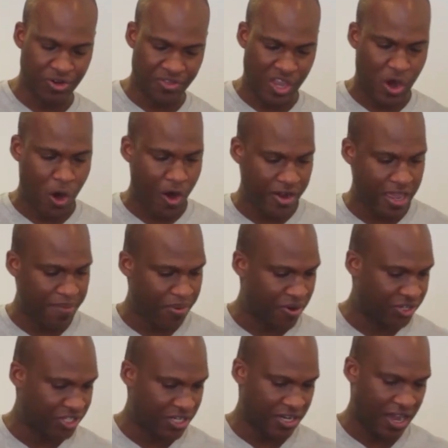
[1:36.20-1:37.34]
or the carne
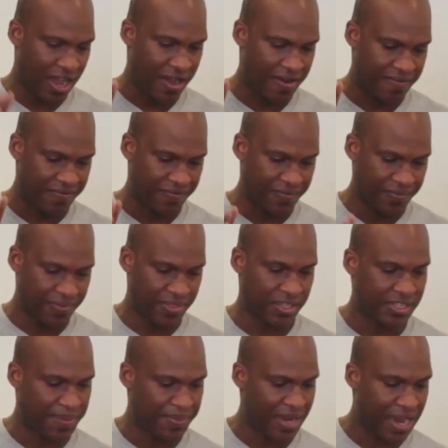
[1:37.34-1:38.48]
portion of
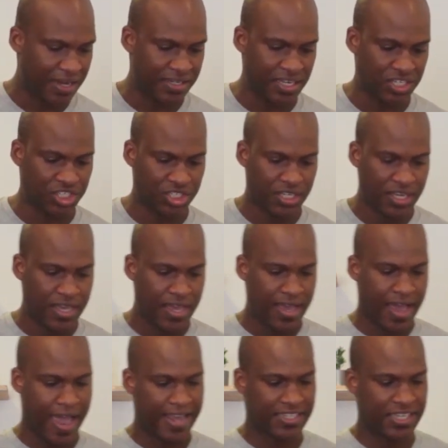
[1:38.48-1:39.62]
this empanada dish,
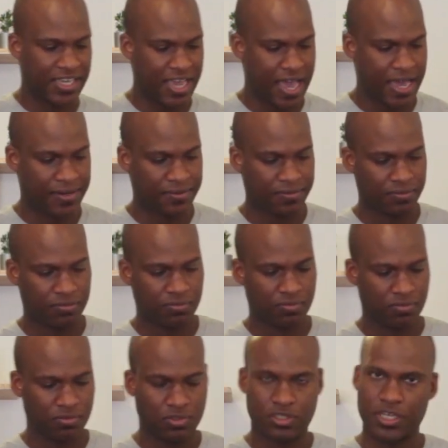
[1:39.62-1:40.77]
I had to get
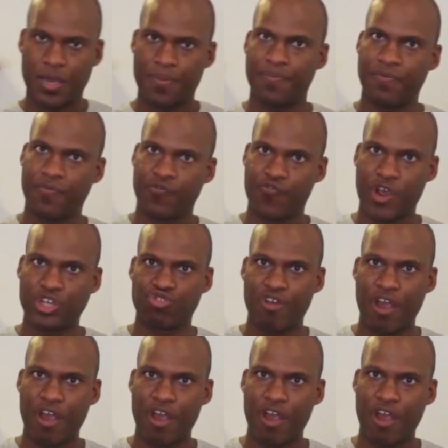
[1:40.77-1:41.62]
some fresh